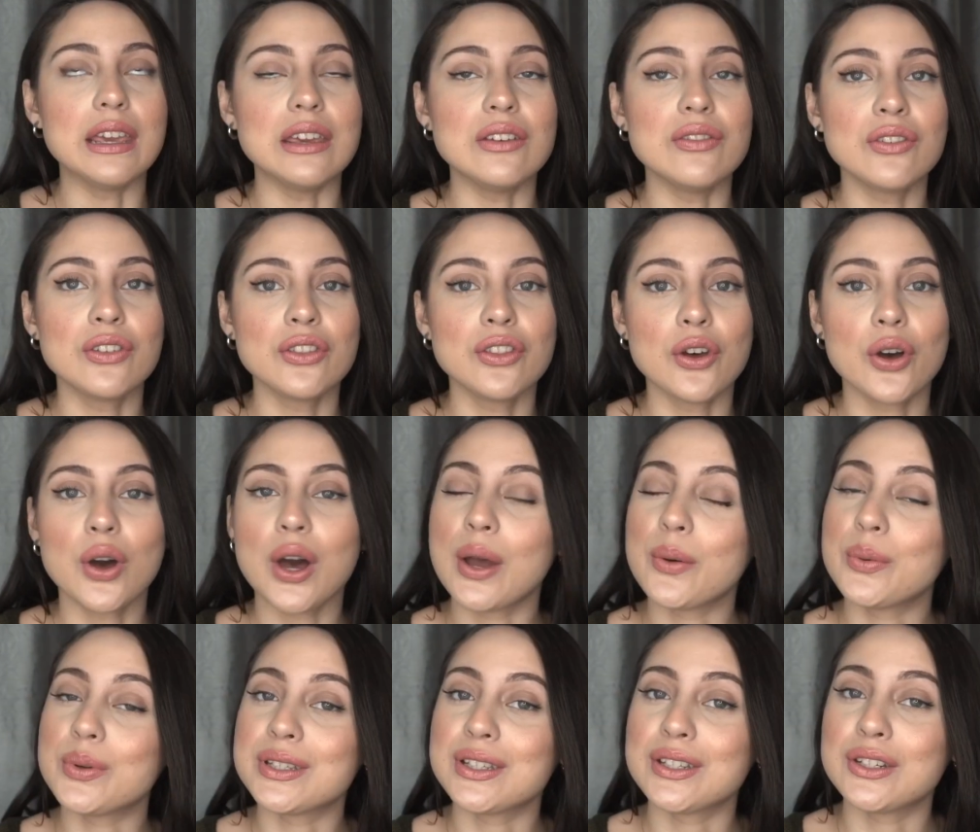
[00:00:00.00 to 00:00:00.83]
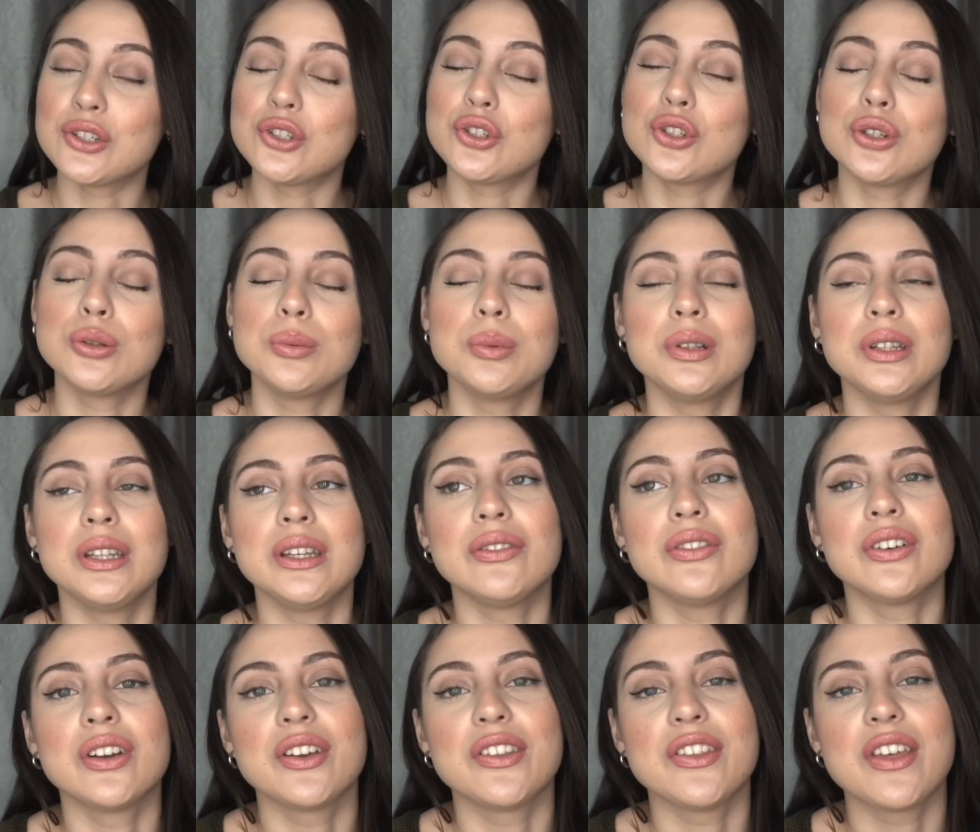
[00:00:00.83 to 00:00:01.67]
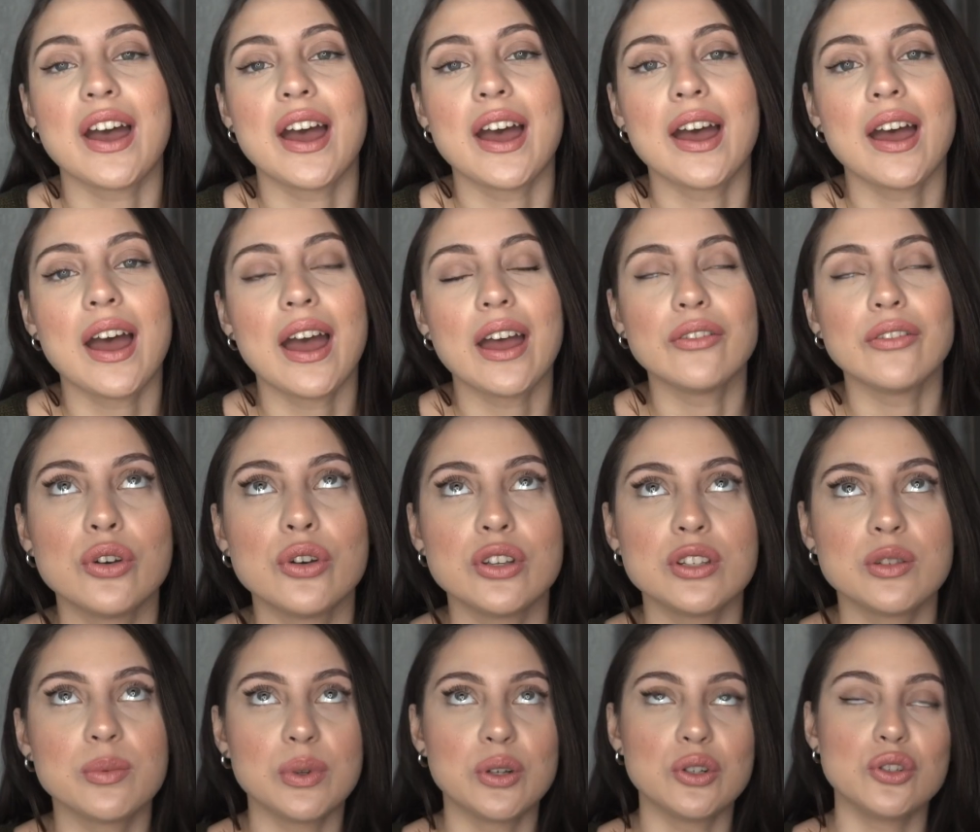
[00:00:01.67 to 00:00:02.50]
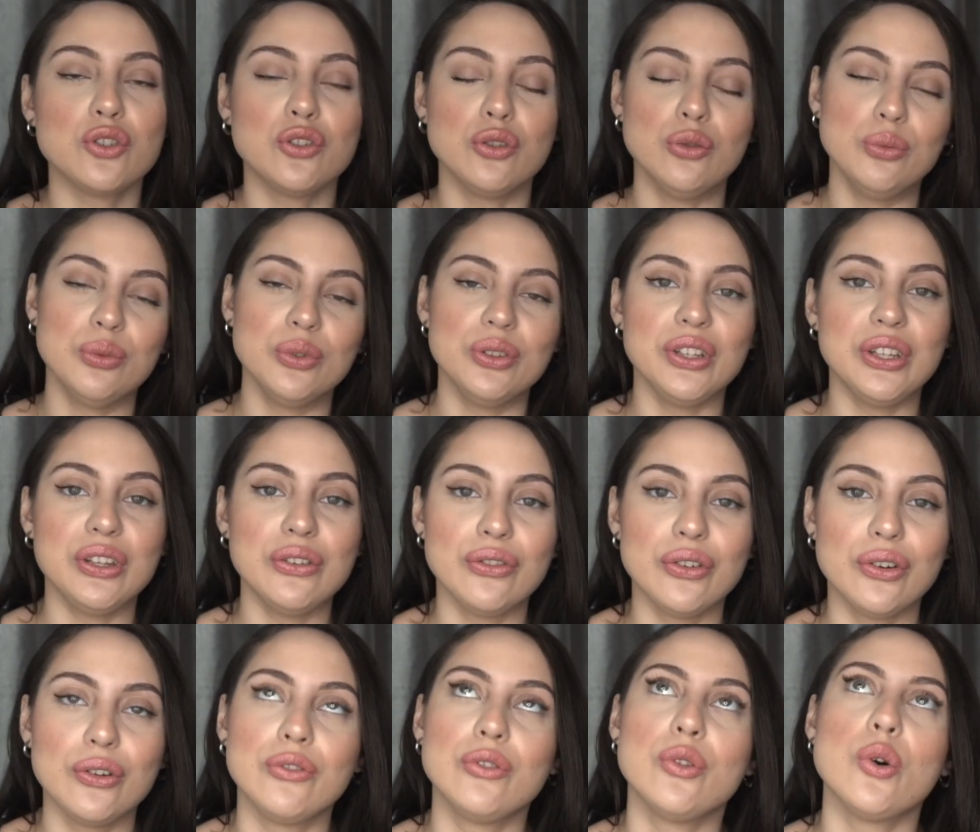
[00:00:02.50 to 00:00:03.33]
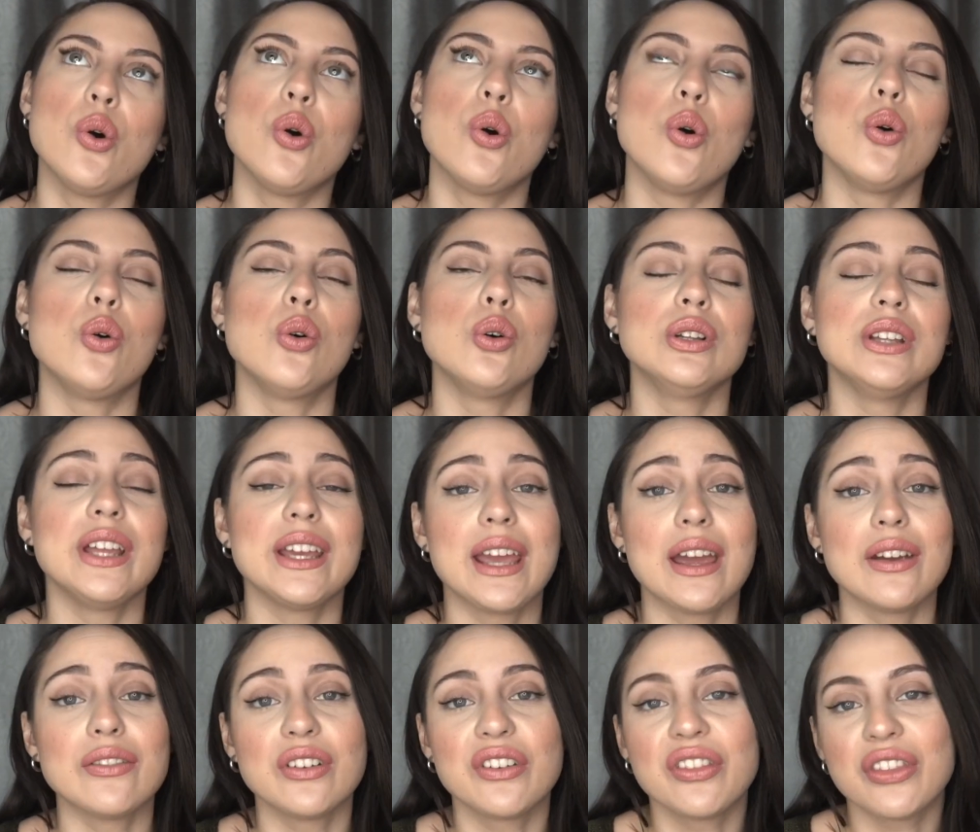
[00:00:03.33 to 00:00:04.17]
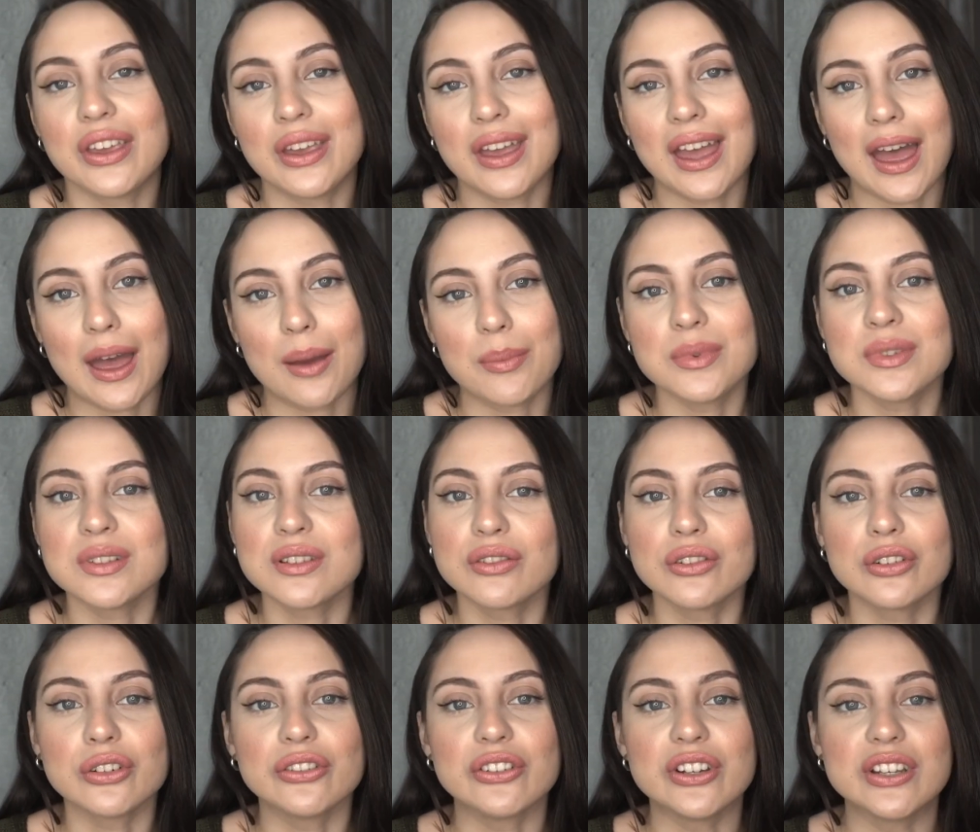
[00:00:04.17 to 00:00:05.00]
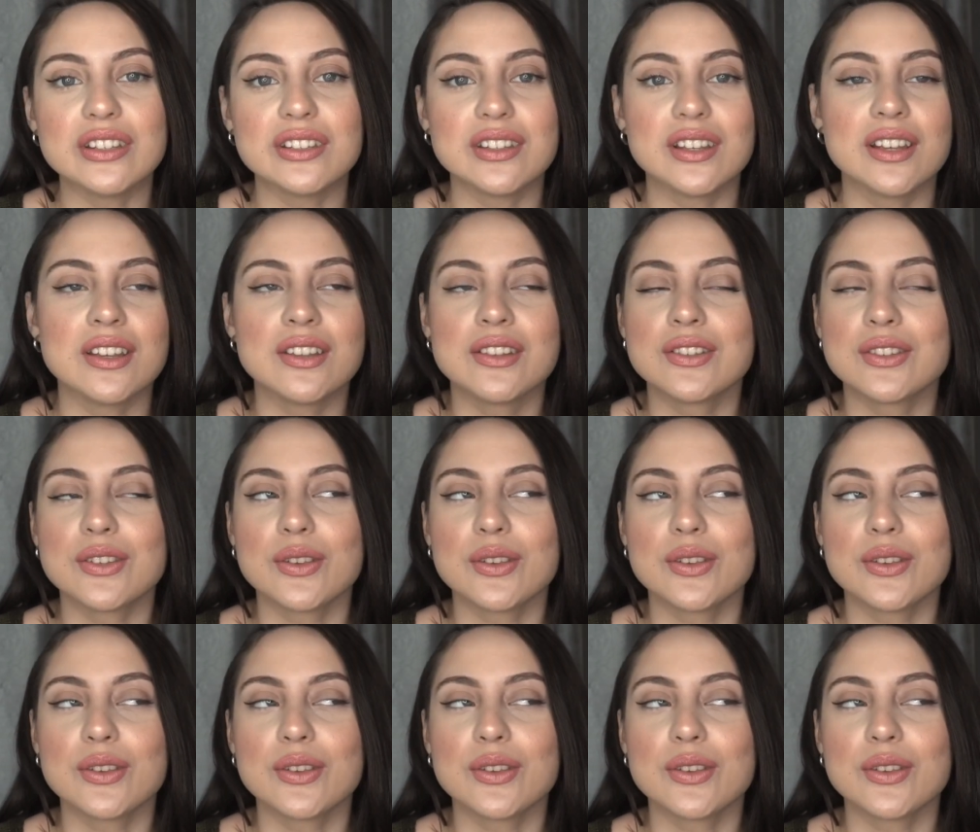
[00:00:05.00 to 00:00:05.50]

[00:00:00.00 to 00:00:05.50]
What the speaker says: Even though I wasn't a true believer of that, I've been a true believer of the whole, like, everything happens for a reason.